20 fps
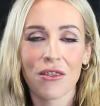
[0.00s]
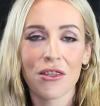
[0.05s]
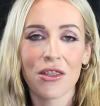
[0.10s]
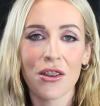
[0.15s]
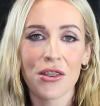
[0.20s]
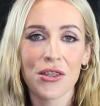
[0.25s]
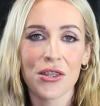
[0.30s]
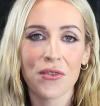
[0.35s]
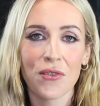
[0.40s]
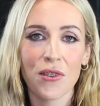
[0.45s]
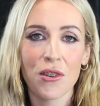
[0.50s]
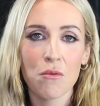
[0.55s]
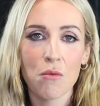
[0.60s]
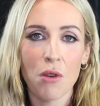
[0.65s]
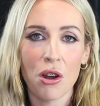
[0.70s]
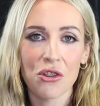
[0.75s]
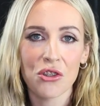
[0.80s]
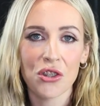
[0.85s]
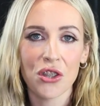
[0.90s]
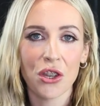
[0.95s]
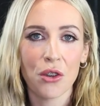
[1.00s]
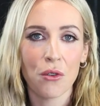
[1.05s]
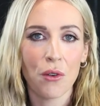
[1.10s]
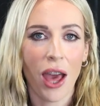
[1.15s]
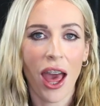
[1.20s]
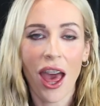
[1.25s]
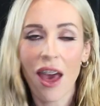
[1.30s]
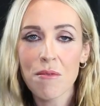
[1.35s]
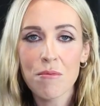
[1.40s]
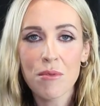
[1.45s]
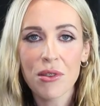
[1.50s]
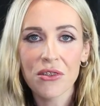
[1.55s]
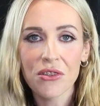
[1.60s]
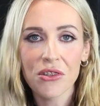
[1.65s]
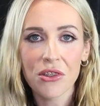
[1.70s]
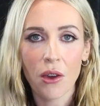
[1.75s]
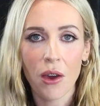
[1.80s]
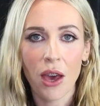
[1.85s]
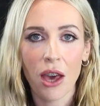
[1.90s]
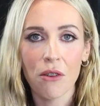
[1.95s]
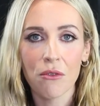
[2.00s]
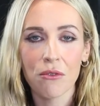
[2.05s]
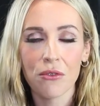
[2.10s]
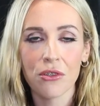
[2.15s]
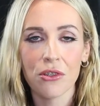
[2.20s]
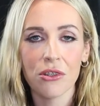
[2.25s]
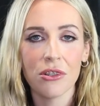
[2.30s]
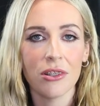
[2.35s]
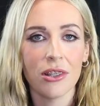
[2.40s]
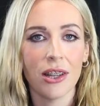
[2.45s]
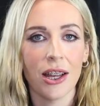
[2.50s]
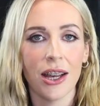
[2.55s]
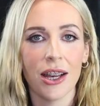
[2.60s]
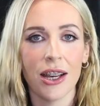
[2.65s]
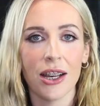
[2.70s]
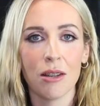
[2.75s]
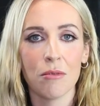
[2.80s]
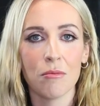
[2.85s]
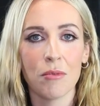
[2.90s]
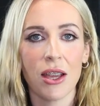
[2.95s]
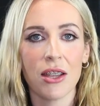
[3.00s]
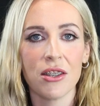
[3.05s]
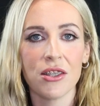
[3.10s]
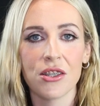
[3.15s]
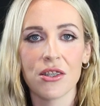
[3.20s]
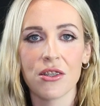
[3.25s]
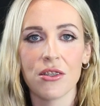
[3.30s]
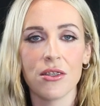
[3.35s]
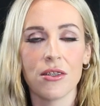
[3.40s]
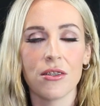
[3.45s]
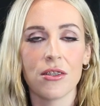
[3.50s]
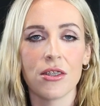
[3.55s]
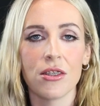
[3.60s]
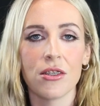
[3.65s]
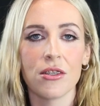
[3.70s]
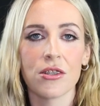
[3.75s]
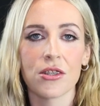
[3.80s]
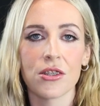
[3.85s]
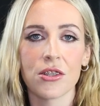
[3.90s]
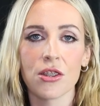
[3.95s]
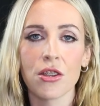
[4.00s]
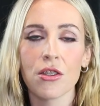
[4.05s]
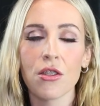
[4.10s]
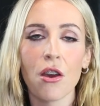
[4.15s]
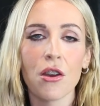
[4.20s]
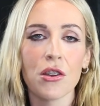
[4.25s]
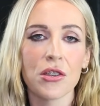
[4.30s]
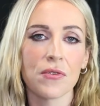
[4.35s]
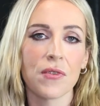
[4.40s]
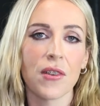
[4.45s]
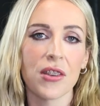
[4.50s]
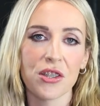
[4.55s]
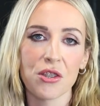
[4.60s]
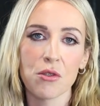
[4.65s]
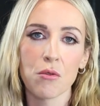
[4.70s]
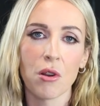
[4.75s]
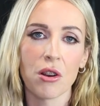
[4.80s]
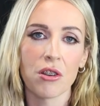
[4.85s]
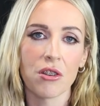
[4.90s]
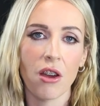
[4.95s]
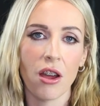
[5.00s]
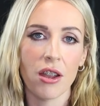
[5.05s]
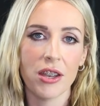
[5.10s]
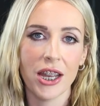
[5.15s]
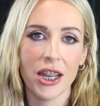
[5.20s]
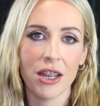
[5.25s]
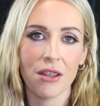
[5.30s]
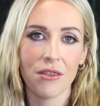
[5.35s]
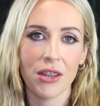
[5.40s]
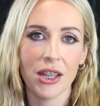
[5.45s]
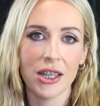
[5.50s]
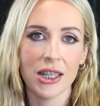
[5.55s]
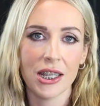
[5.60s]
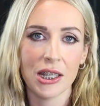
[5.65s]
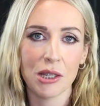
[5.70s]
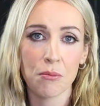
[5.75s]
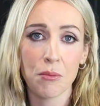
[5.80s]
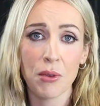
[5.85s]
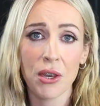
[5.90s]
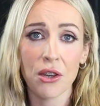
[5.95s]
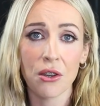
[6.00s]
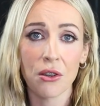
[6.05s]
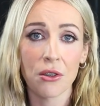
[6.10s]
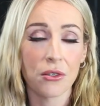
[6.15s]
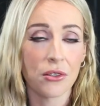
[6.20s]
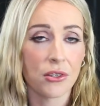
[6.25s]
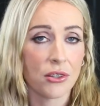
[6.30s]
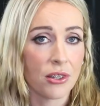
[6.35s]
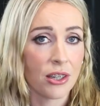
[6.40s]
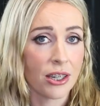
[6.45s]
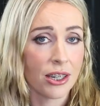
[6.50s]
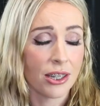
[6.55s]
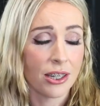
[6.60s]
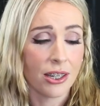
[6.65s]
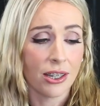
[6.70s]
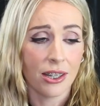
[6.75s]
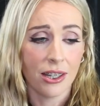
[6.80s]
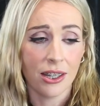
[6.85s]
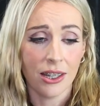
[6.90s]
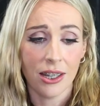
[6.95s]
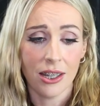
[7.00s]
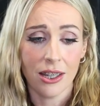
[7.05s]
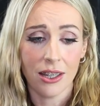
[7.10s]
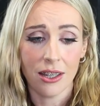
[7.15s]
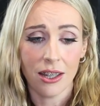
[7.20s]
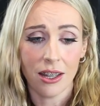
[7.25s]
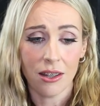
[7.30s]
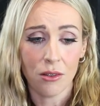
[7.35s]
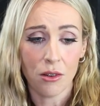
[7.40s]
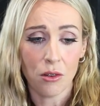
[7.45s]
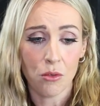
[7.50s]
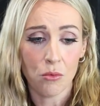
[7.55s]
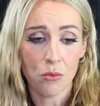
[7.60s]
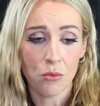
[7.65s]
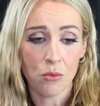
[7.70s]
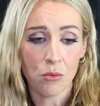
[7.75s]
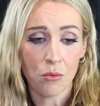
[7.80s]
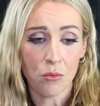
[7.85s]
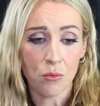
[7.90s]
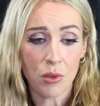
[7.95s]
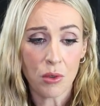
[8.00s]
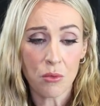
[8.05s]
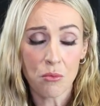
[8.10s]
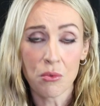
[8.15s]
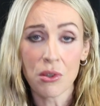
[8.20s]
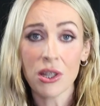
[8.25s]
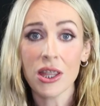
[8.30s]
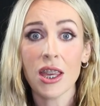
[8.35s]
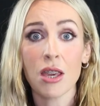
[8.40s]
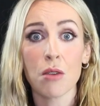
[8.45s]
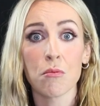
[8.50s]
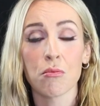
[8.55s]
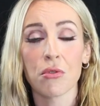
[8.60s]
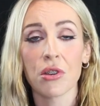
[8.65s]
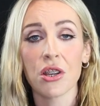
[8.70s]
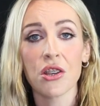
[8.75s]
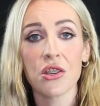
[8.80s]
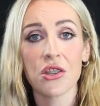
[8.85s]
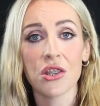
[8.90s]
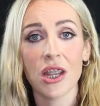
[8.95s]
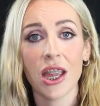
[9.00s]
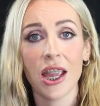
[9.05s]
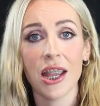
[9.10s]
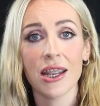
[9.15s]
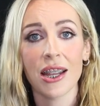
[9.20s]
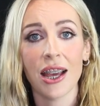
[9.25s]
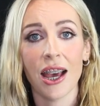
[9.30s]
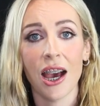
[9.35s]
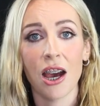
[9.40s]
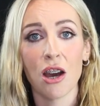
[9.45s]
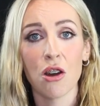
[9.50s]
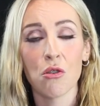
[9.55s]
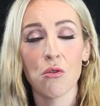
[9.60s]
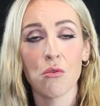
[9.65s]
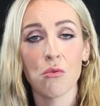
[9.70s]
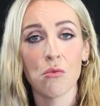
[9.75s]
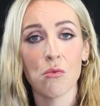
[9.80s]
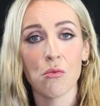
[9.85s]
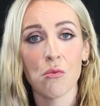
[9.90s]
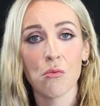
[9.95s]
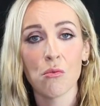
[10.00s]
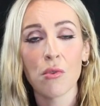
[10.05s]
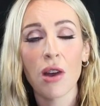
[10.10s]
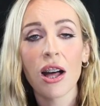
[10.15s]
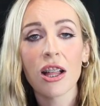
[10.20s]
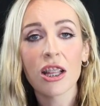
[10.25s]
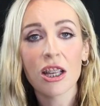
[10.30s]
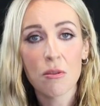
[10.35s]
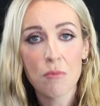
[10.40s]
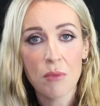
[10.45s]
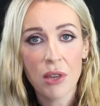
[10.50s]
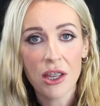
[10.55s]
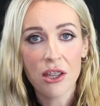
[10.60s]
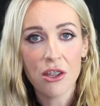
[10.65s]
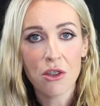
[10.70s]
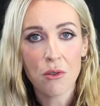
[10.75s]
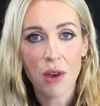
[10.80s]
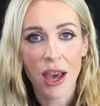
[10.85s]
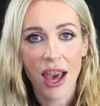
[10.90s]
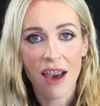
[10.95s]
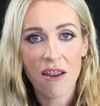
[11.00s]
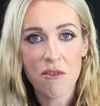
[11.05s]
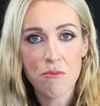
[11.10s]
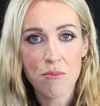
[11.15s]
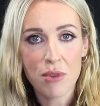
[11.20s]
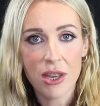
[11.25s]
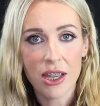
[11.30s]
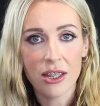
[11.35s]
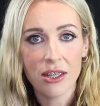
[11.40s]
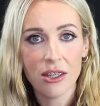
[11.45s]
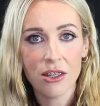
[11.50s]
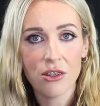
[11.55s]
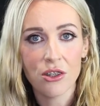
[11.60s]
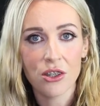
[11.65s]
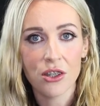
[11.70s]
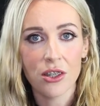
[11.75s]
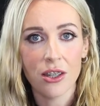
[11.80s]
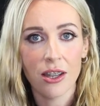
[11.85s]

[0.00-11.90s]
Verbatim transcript: for those of you watching who have been so helpful. Um, and to those of us who are not native Hindi speakers, we really appreciate how welcoming you have been